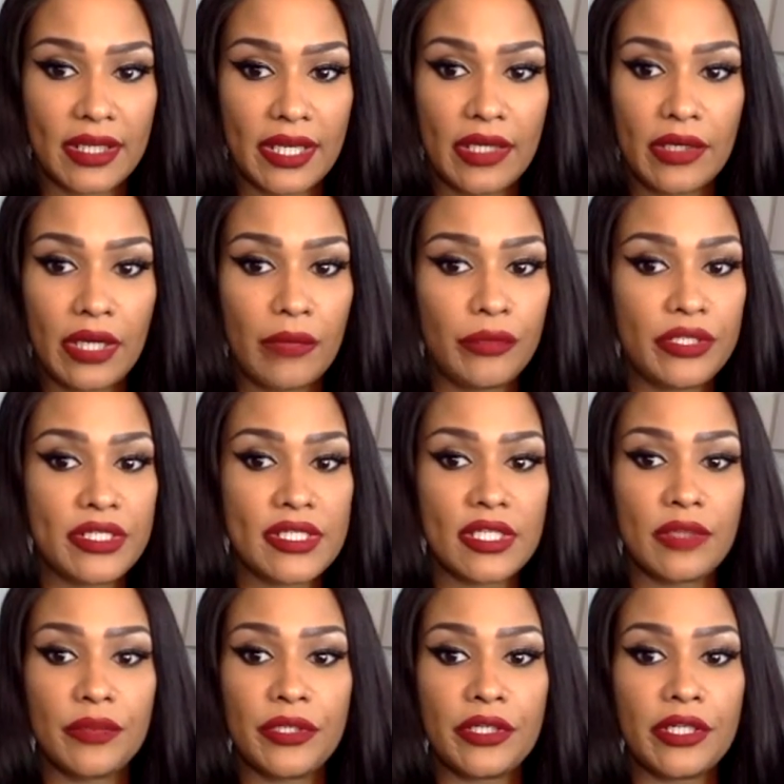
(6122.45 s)
I wouldn't sit
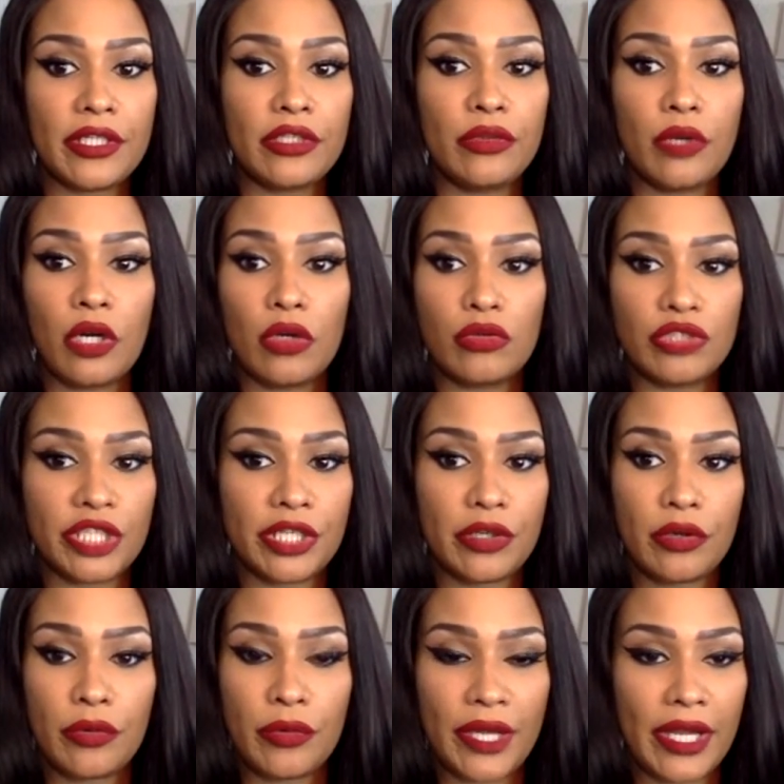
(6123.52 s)
up here and do a whole
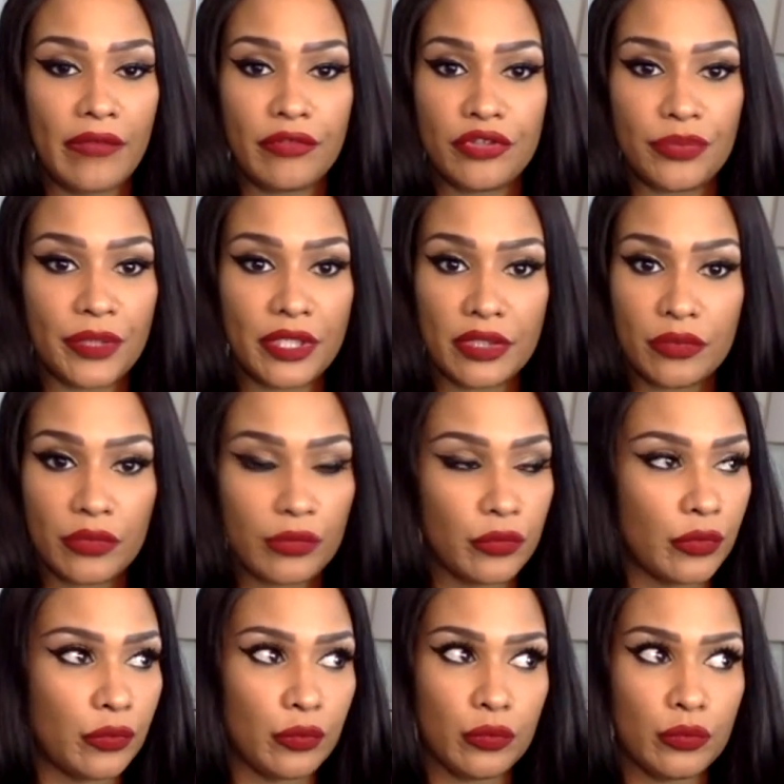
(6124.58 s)
channel on average men.
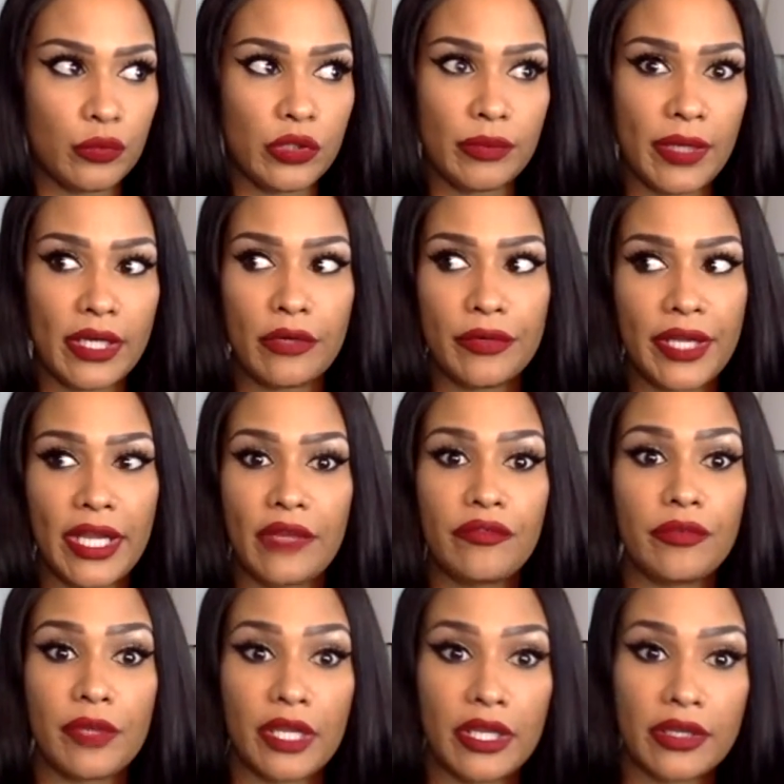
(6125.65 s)
What am I going to gain
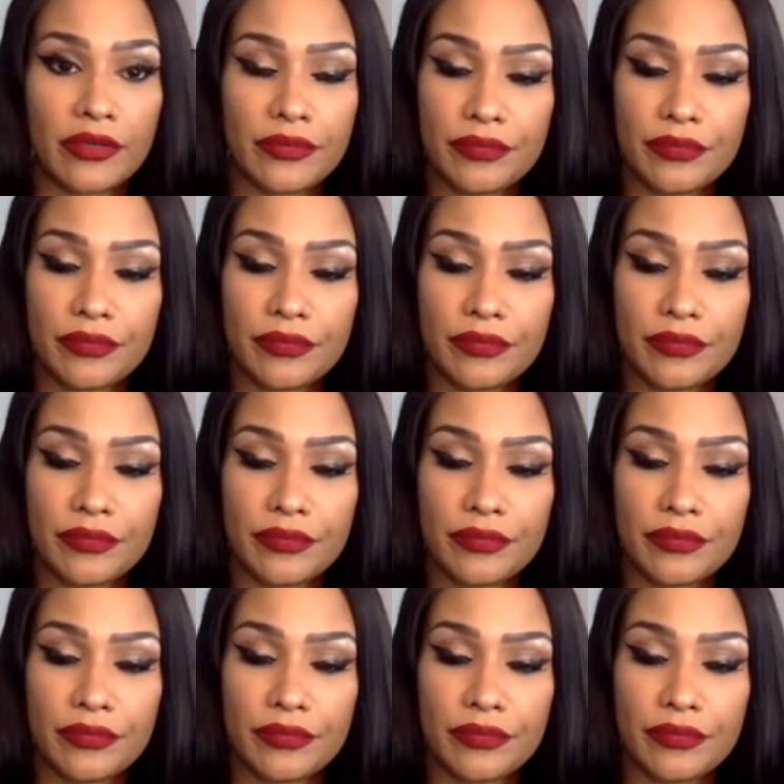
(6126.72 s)
from that?